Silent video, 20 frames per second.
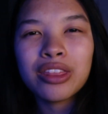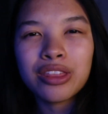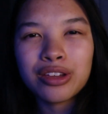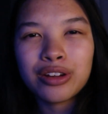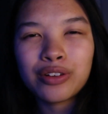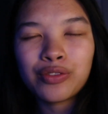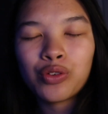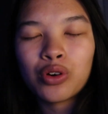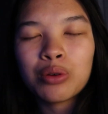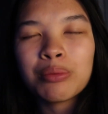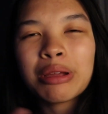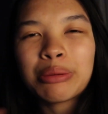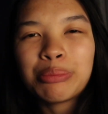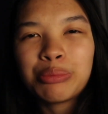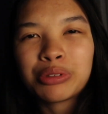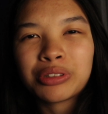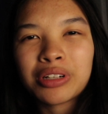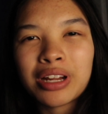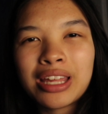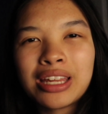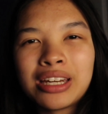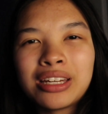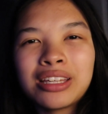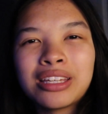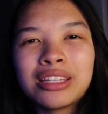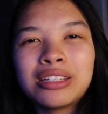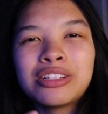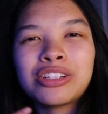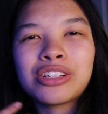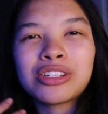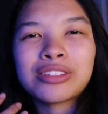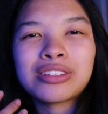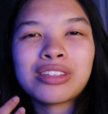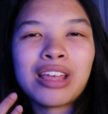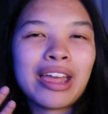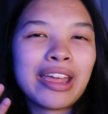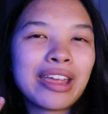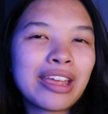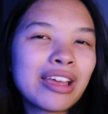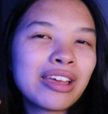therefore my brain can just
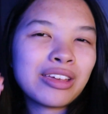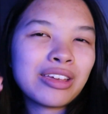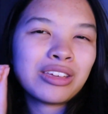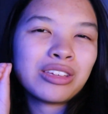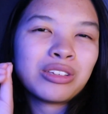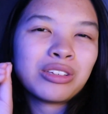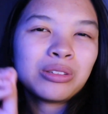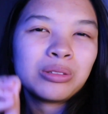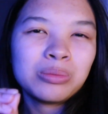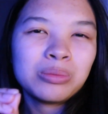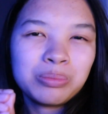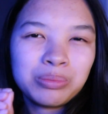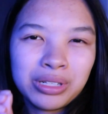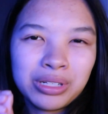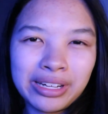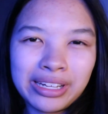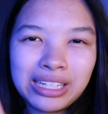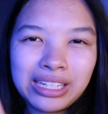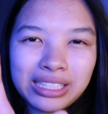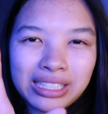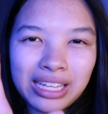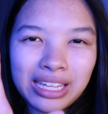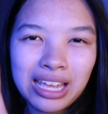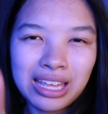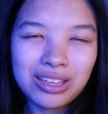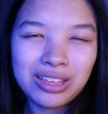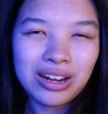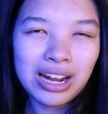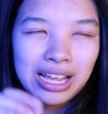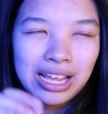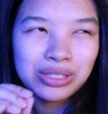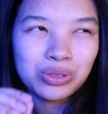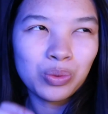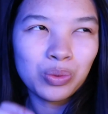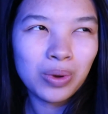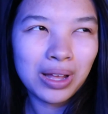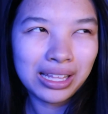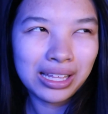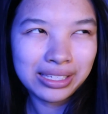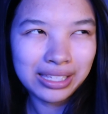like put it together as
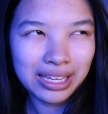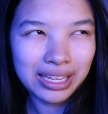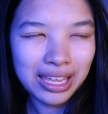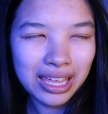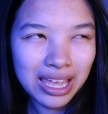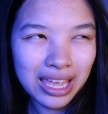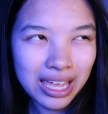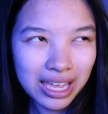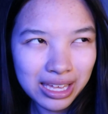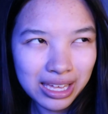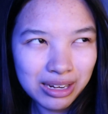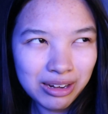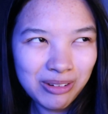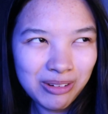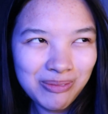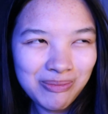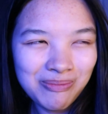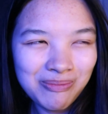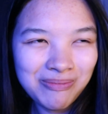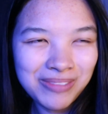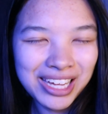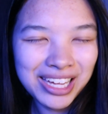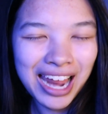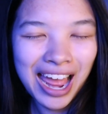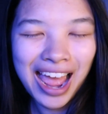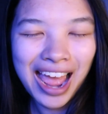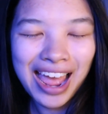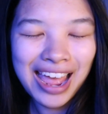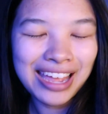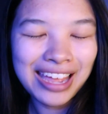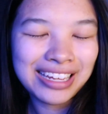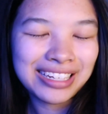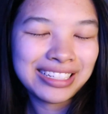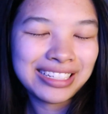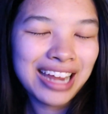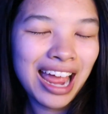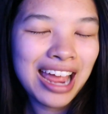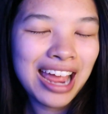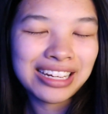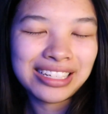well as it can, but I,
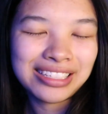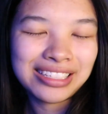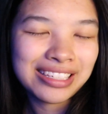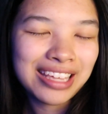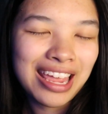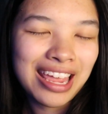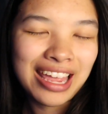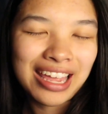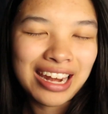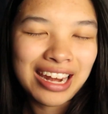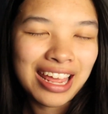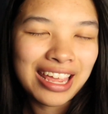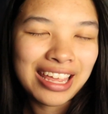I just can't.